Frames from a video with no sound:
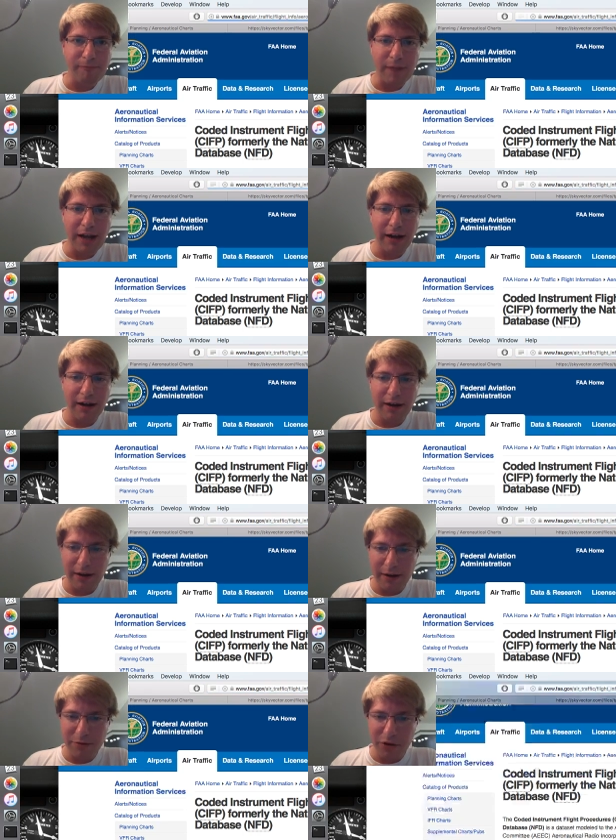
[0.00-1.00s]

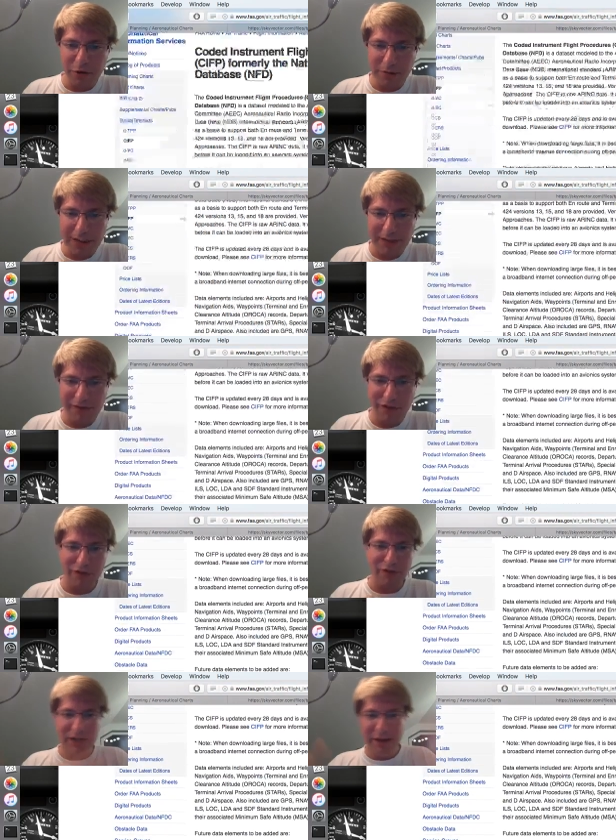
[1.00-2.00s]
Completely for
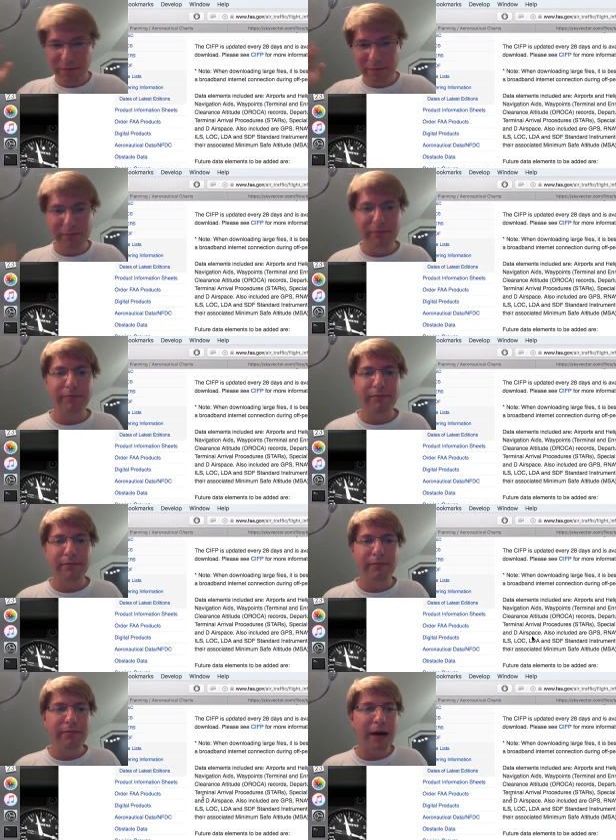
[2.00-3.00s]
free,
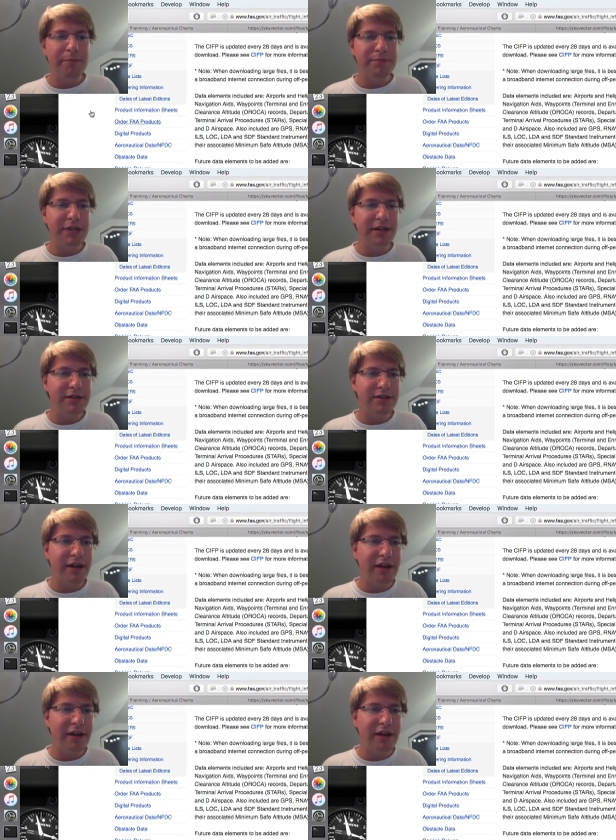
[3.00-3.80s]
updated every